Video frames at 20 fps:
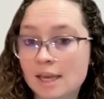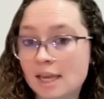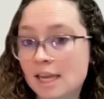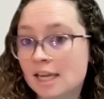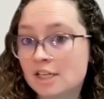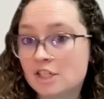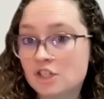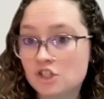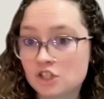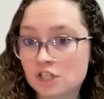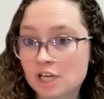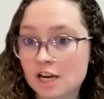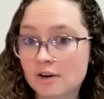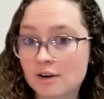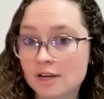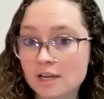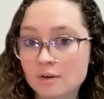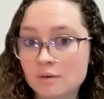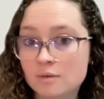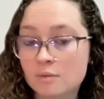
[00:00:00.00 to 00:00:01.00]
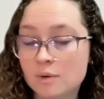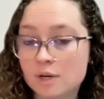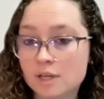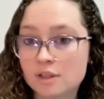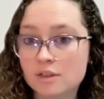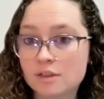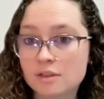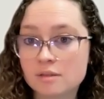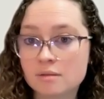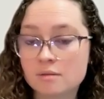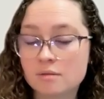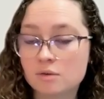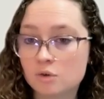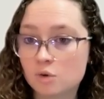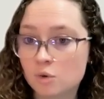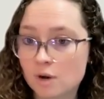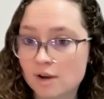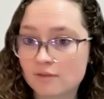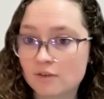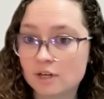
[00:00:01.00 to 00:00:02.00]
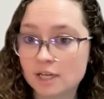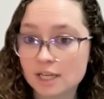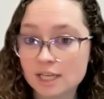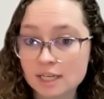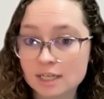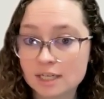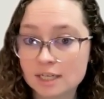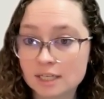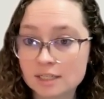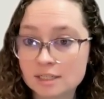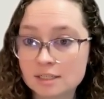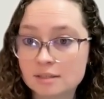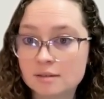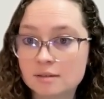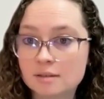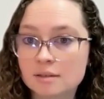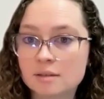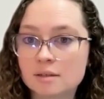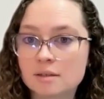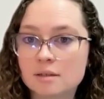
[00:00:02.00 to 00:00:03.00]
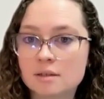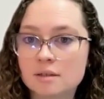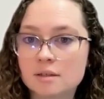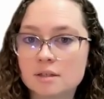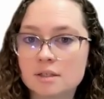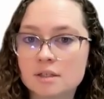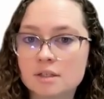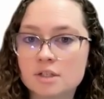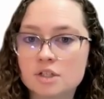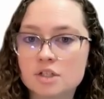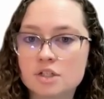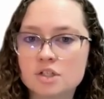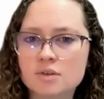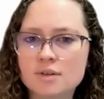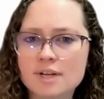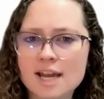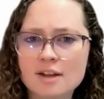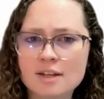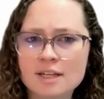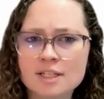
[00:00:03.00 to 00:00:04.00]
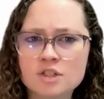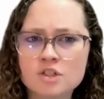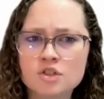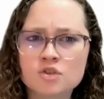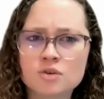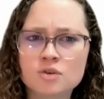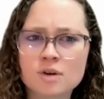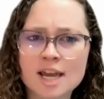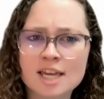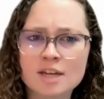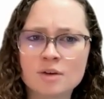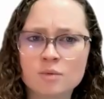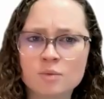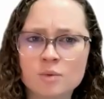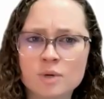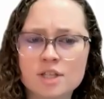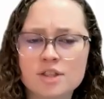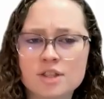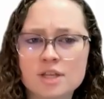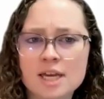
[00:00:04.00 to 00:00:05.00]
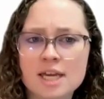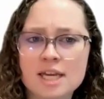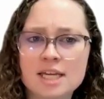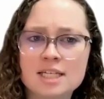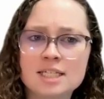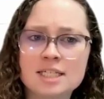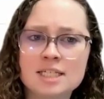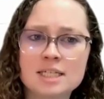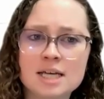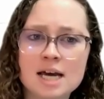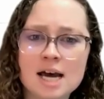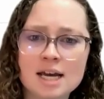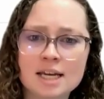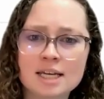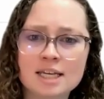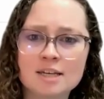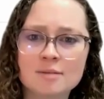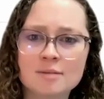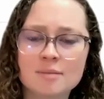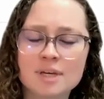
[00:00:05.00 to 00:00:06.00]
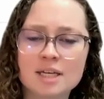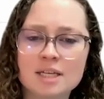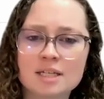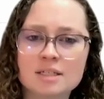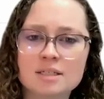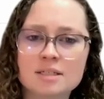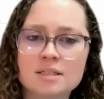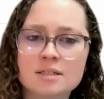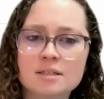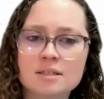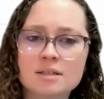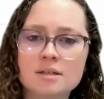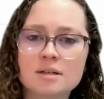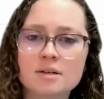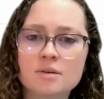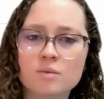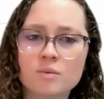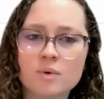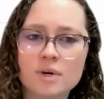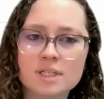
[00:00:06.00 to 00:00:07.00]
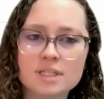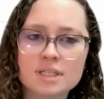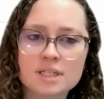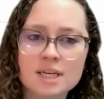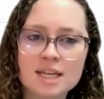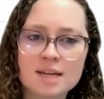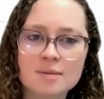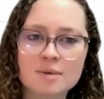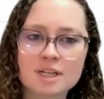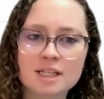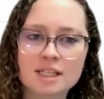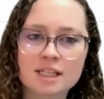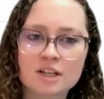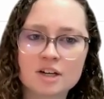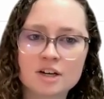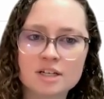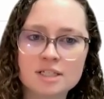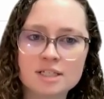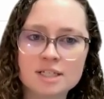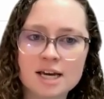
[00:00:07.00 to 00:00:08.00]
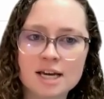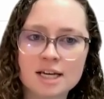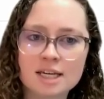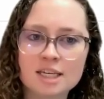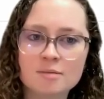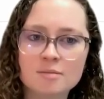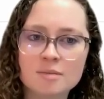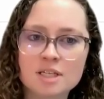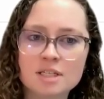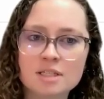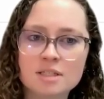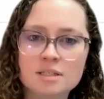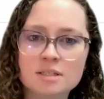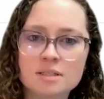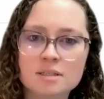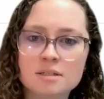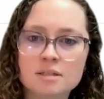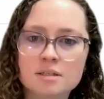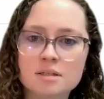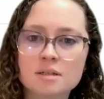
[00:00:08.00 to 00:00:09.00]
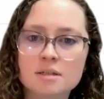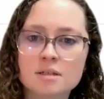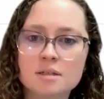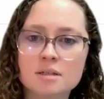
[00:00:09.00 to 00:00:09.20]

and share it with whoever needed it. So now let's try it with a document. Once again, I'm going to click on Documents,